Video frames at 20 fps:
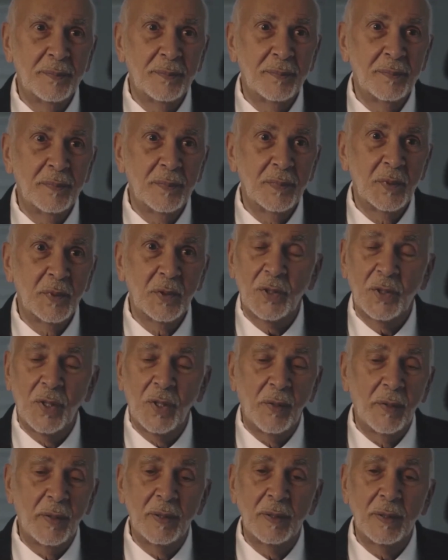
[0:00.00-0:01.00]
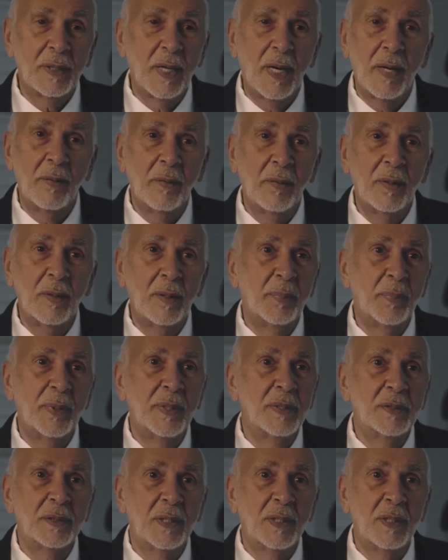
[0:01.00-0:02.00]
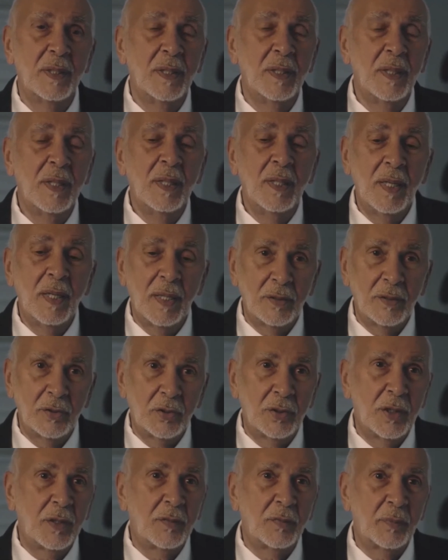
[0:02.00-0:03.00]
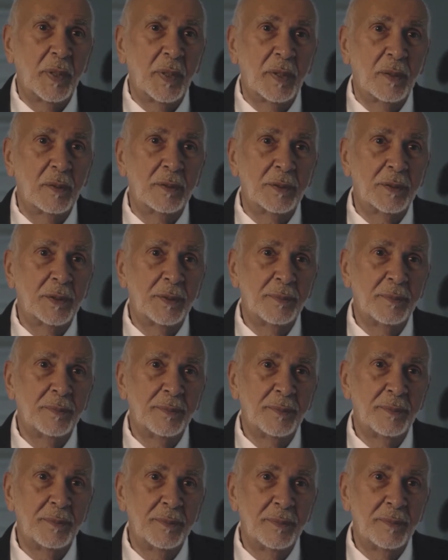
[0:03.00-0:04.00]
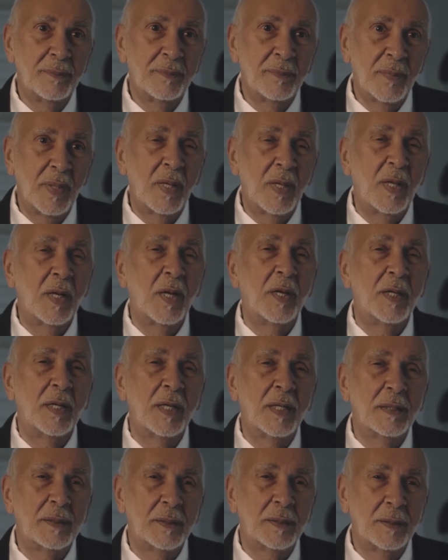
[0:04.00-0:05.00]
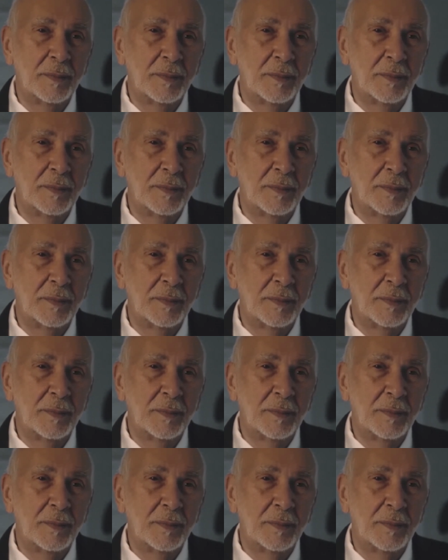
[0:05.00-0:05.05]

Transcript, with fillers: starring Tara Lipinski as Jeff Pickles on Ice